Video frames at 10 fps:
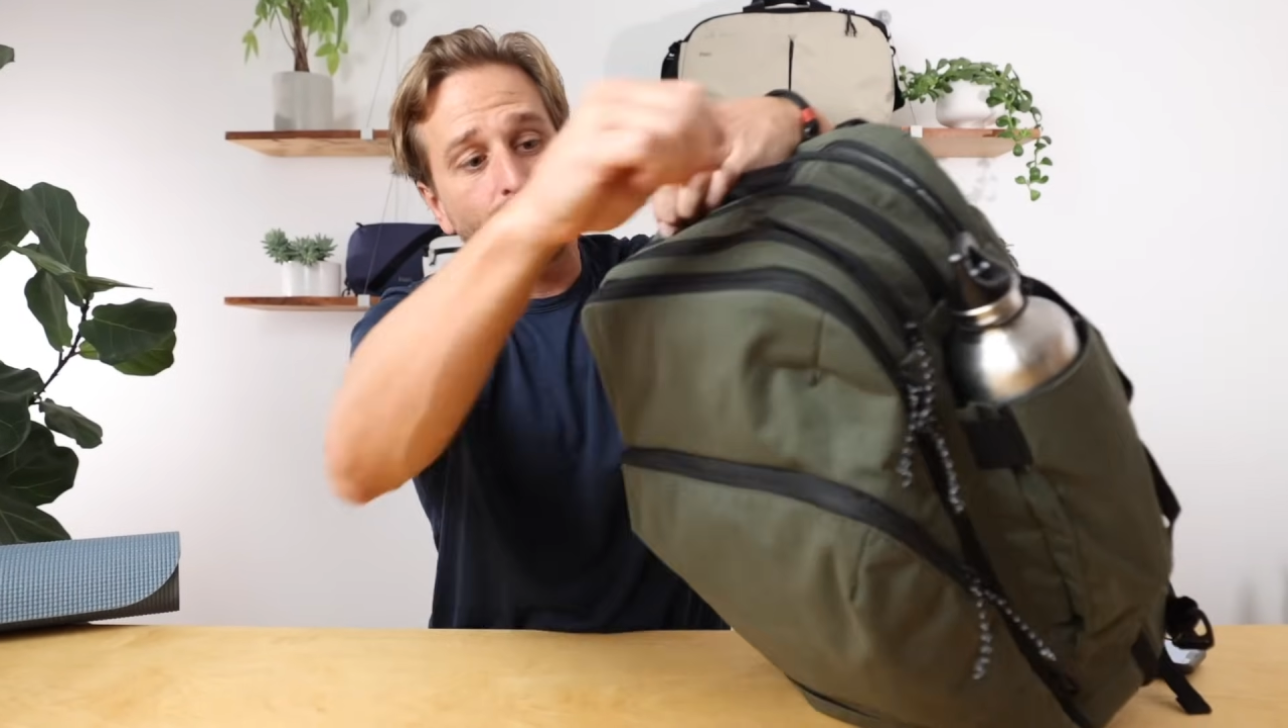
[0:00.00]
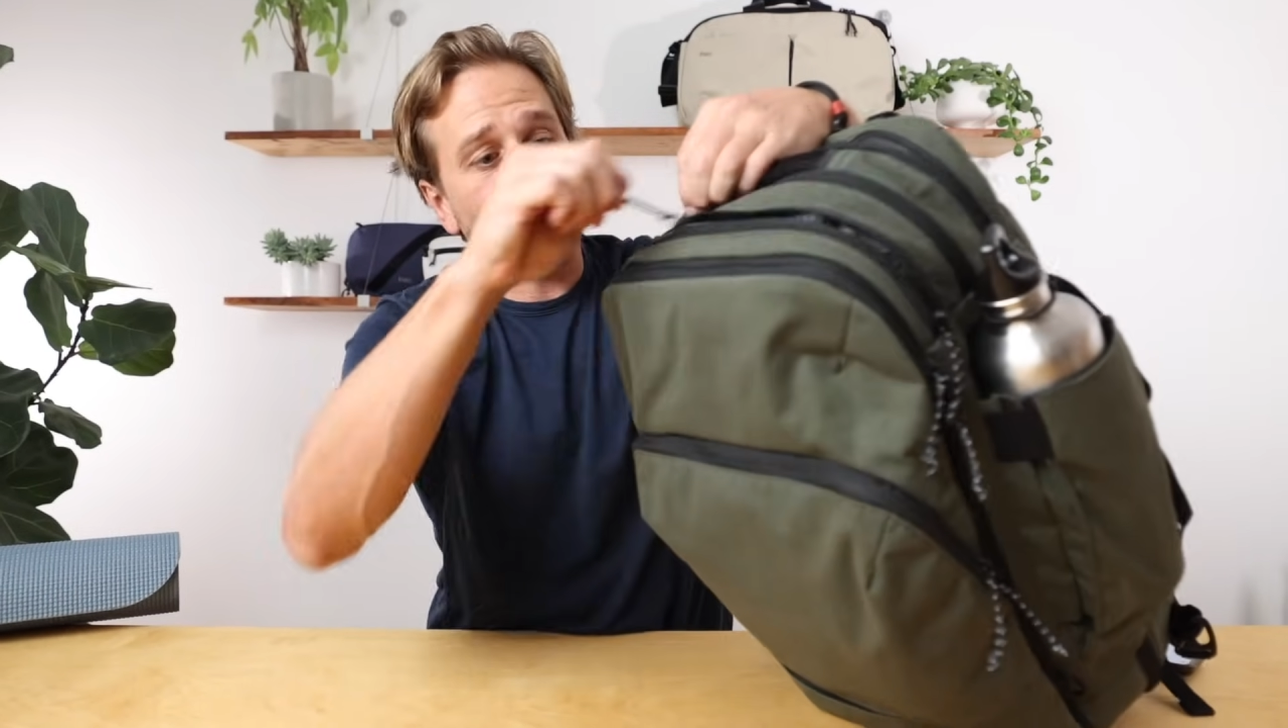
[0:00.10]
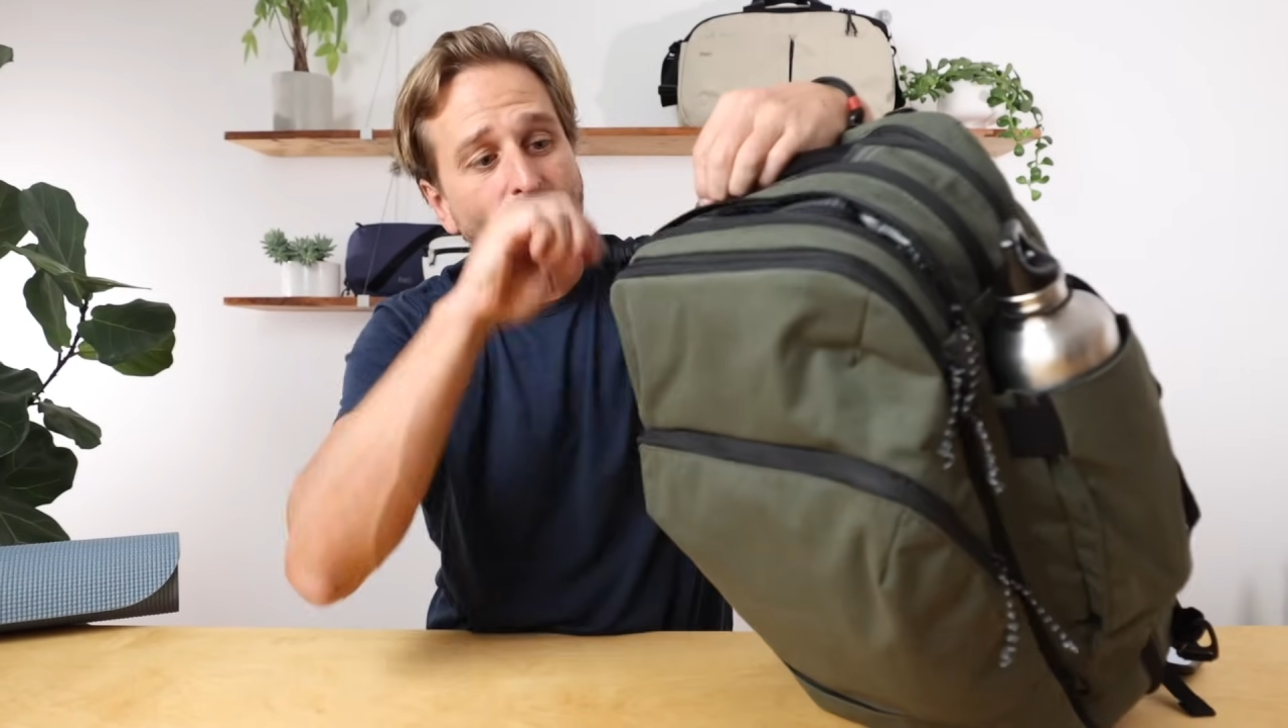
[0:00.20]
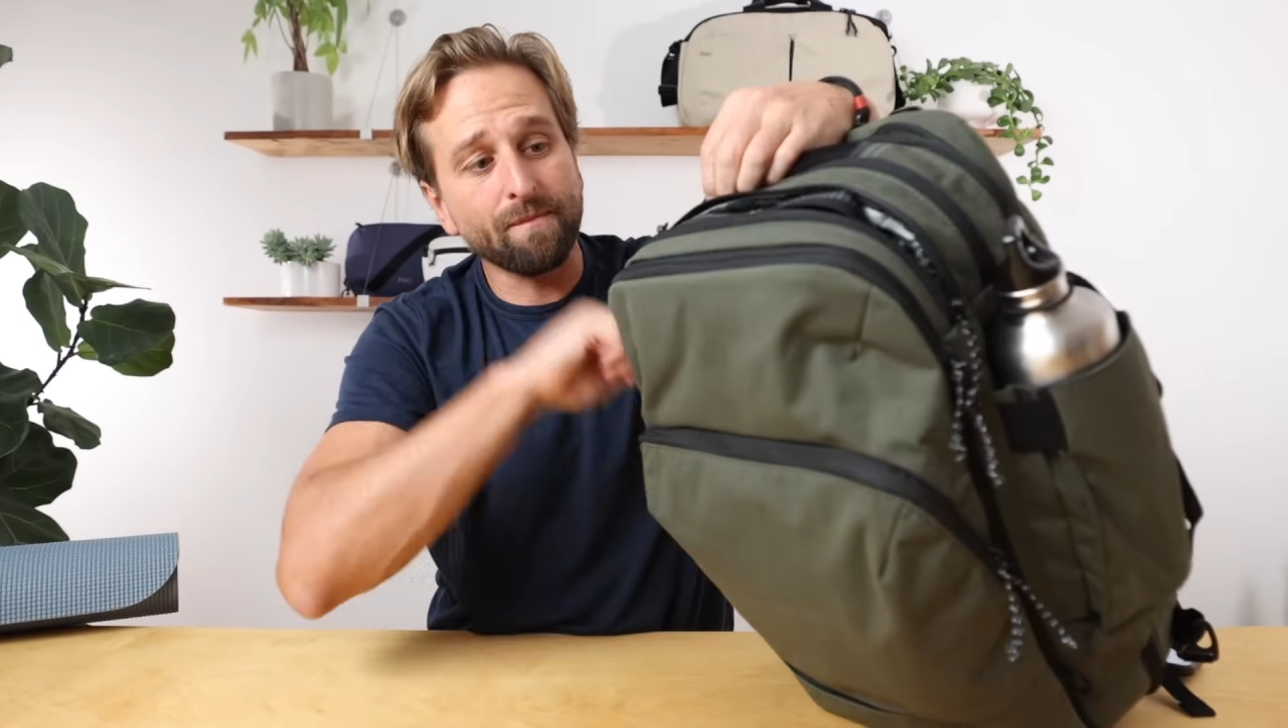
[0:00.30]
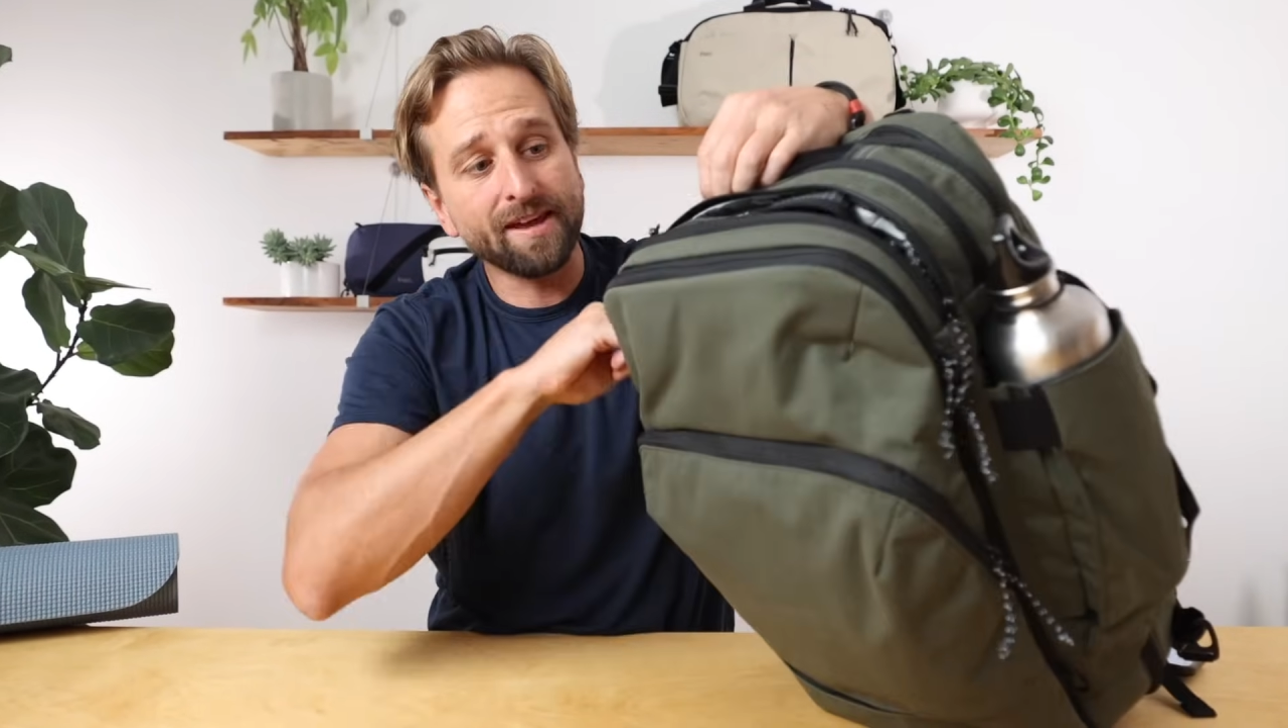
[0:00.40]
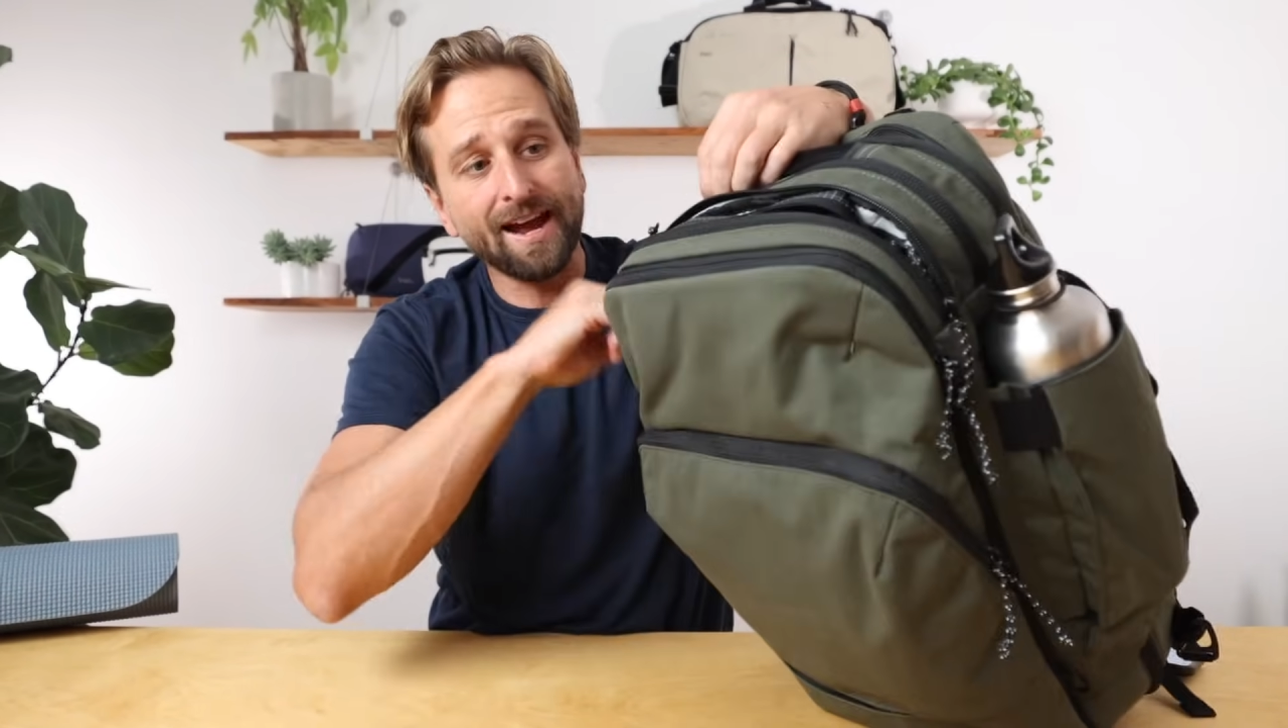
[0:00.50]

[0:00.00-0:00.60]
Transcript: from the